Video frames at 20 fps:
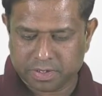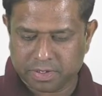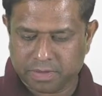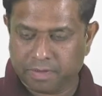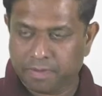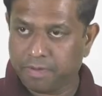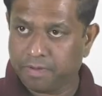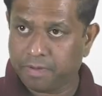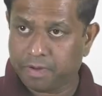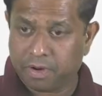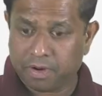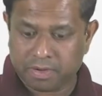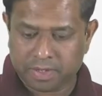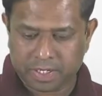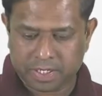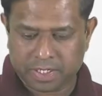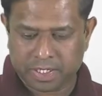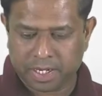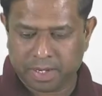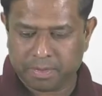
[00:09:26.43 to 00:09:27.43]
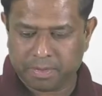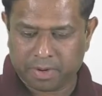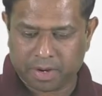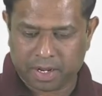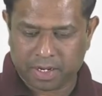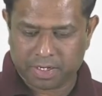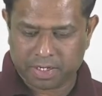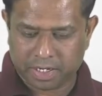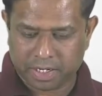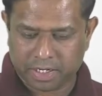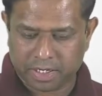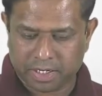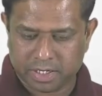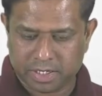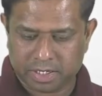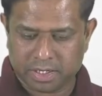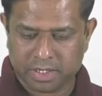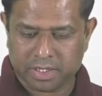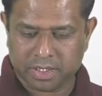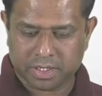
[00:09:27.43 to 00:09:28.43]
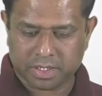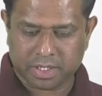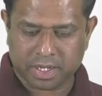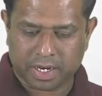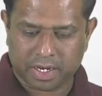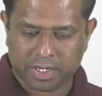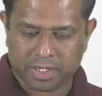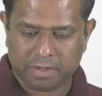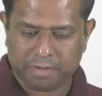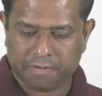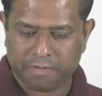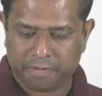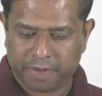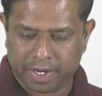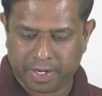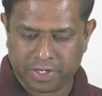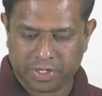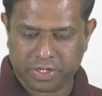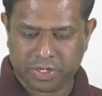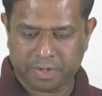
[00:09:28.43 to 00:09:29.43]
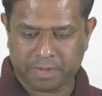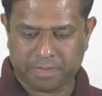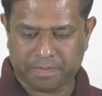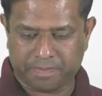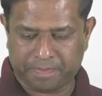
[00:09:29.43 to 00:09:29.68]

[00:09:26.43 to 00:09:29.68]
So we follow the same process, that is fetch,